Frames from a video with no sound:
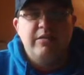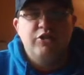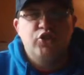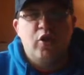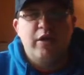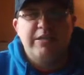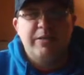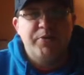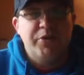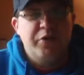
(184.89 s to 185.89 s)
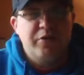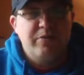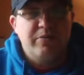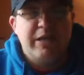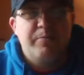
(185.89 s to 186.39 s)
strong
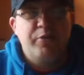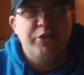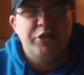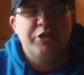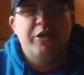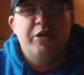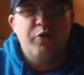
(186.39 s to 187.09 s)
temperature